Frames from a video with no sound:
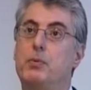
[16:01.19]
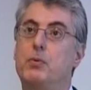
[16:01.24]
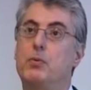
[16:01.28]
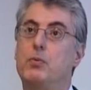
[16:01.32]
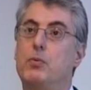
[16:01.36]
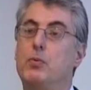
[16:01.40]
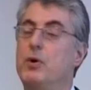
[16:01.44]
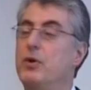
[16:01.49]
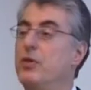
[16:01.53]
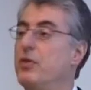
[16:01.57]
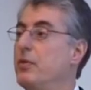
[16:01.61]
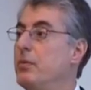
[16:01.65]

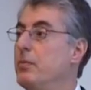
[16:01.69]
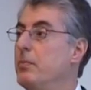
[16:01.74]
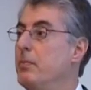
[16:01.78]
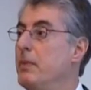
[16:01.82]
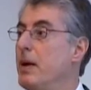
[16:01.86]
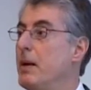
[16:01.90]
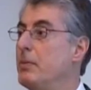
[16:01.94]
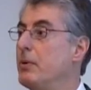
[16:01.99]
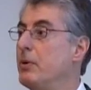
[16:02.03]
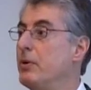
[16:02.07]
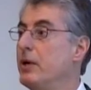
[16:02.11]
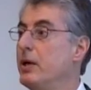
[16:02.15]
with
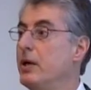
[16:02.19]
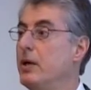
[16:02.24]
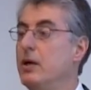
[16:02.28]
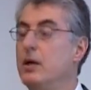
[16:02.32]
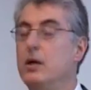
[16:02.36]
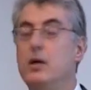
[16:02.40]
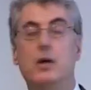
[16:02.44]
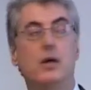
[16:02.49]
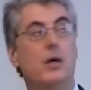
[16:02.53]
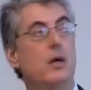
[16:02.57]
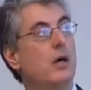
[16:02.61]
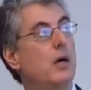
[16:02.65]
memory.
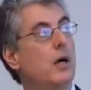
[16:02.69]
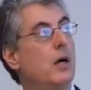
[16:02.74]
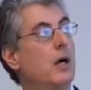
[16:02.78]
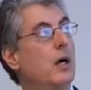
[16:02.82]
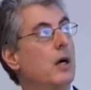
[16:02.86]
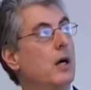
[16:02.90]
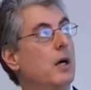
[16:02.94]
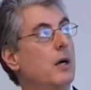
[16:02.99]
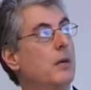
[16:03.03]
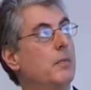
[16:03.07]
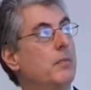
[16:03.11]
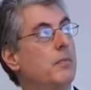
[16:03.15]

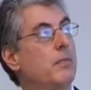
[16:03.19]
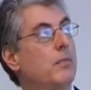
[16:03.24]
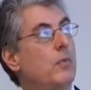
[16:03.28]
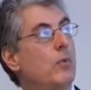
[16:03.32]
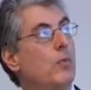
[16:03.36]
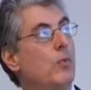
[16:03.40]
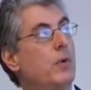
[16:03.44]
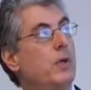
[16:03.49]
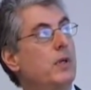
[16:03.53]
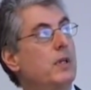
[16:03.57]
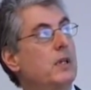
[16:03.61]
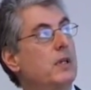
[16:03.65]

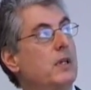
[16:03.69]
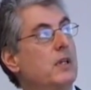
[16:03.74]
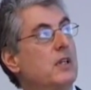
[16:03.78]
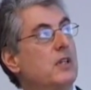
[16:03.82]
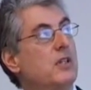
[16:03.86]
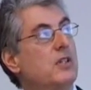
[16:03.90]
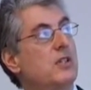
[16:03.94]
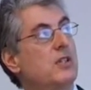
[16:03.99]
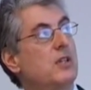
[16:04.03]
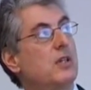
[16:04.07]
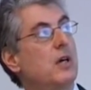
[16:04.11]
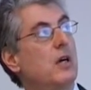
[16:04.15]
We did
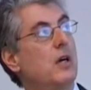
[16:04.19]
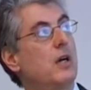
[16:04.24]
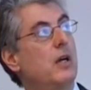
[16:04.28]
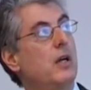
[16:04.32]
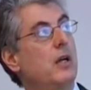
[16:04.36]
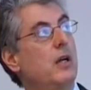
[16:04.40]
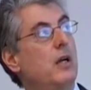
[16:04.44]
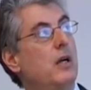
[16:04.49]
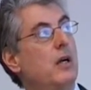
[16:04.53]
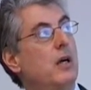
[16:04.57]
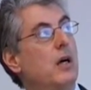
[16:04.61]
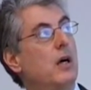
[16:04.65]
this
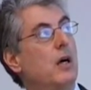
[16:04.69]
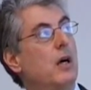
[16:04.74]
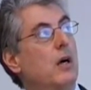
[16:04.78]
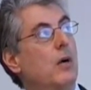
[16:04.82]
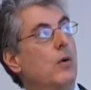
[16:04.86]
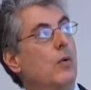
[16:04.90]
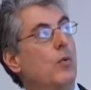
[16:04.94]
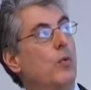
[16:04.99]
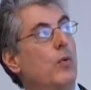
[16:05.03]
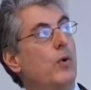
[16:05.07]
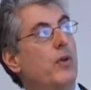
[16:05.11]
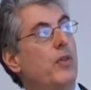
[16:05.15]
study
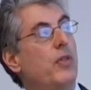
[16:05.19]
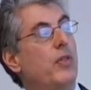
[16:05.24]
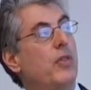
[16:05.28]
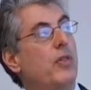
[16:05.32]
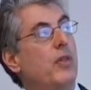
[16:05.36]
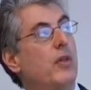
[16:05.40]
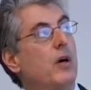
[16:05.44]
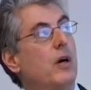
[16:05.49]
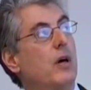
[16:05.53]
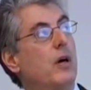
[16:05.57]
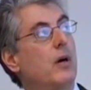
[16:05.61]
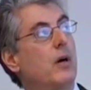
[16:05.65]
with